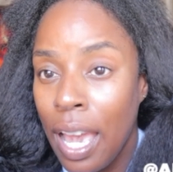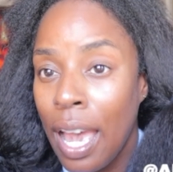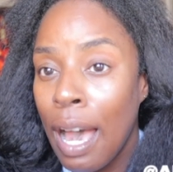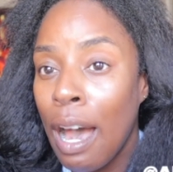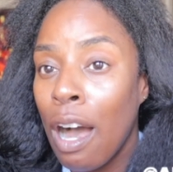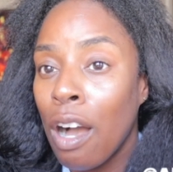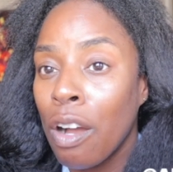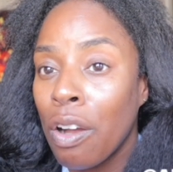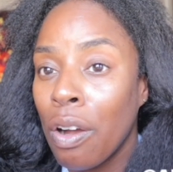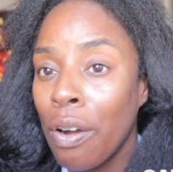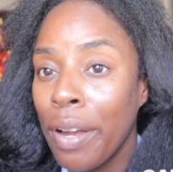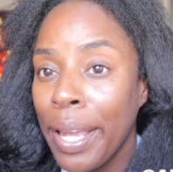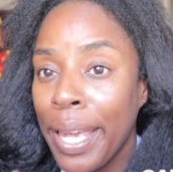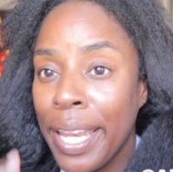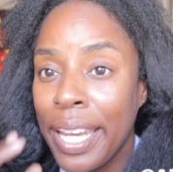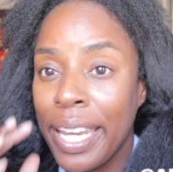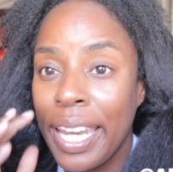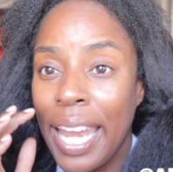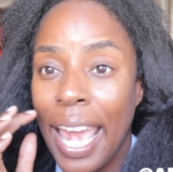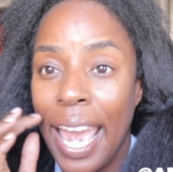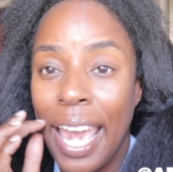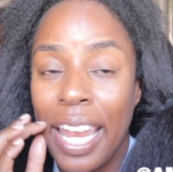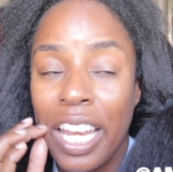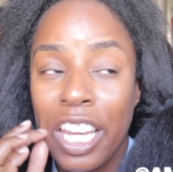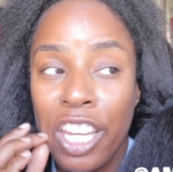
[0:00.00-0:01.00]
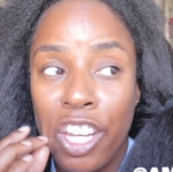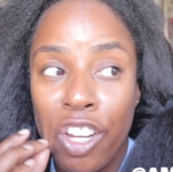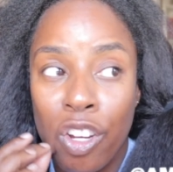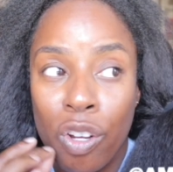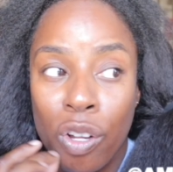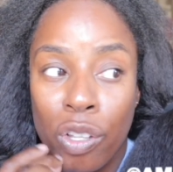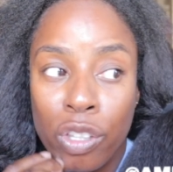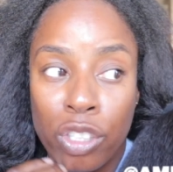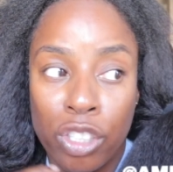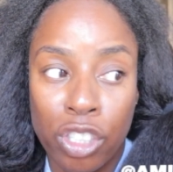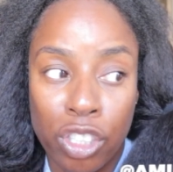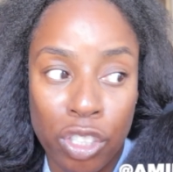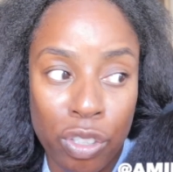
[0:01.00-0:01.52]
I'll go ahead and add it here
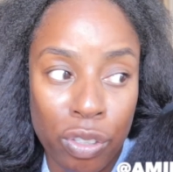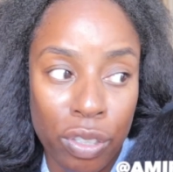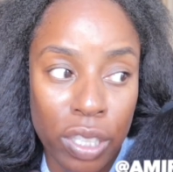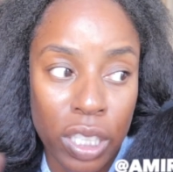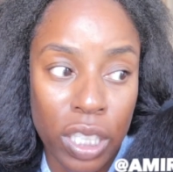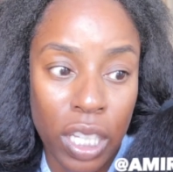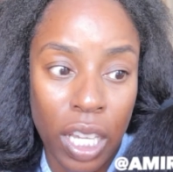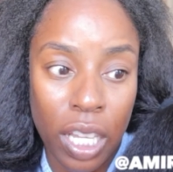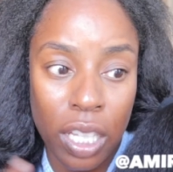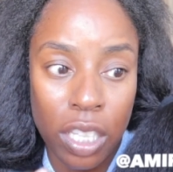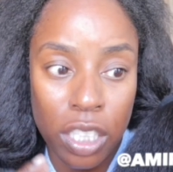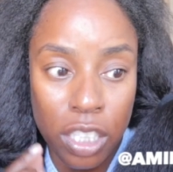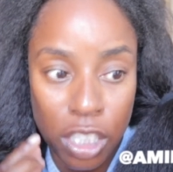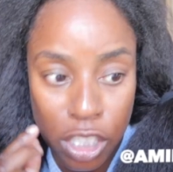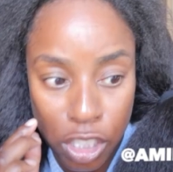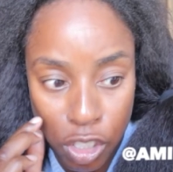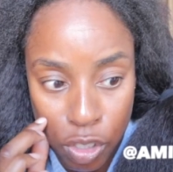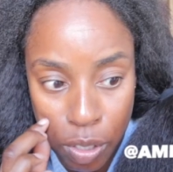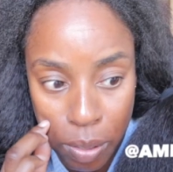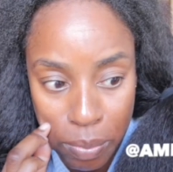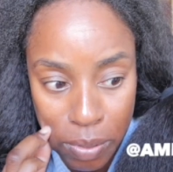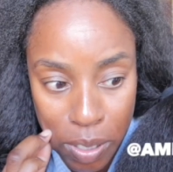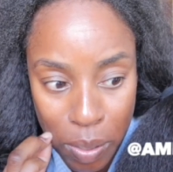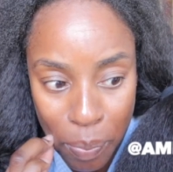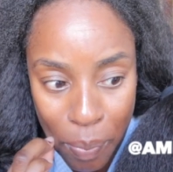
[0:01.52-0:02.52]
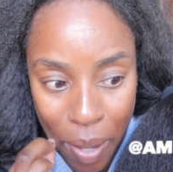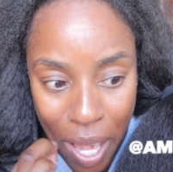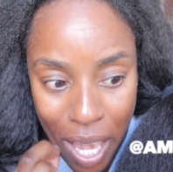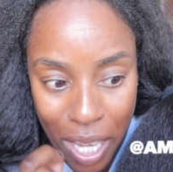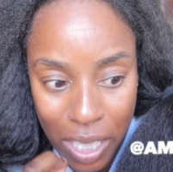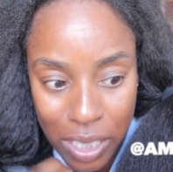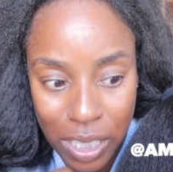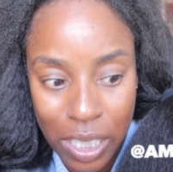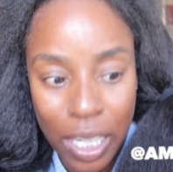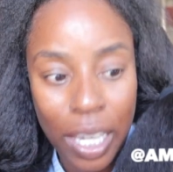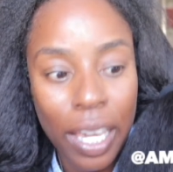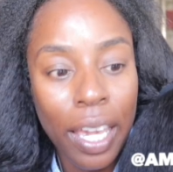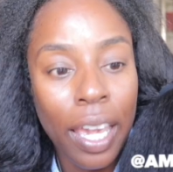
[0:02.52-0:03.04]
on the screen in the description
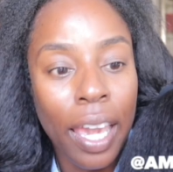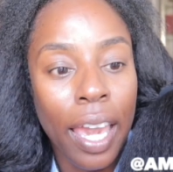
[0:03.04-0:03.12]
box,